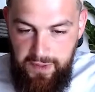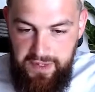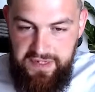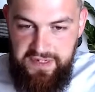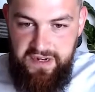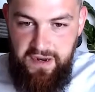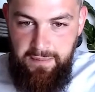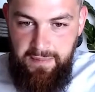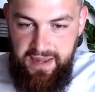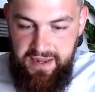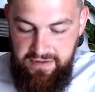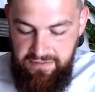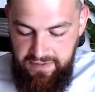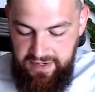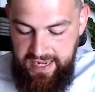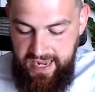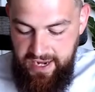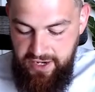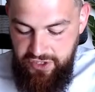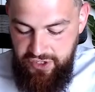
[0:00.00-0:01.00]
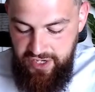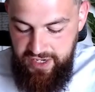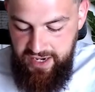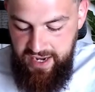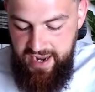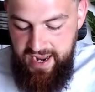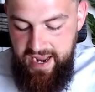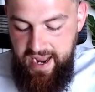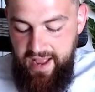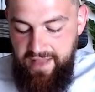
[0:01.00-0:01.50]
on my invocation.
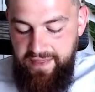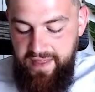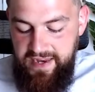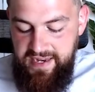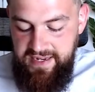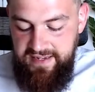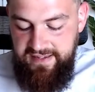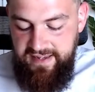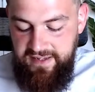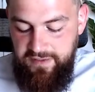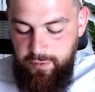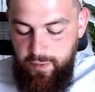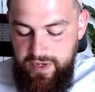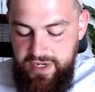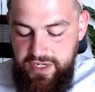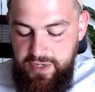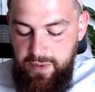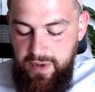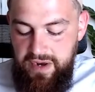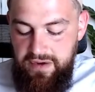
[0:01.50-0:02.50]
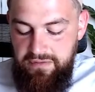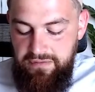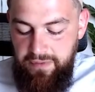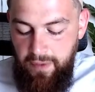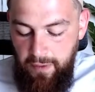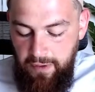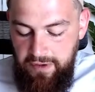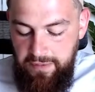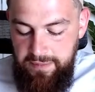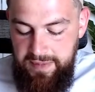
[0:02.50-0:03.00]
Then he says, when you
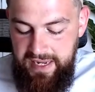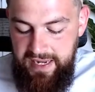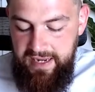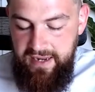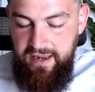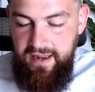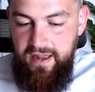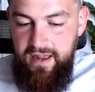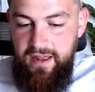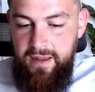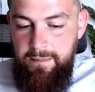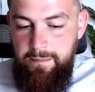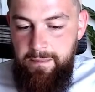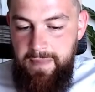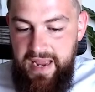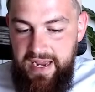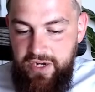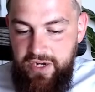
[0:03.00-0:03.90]
invoke me, make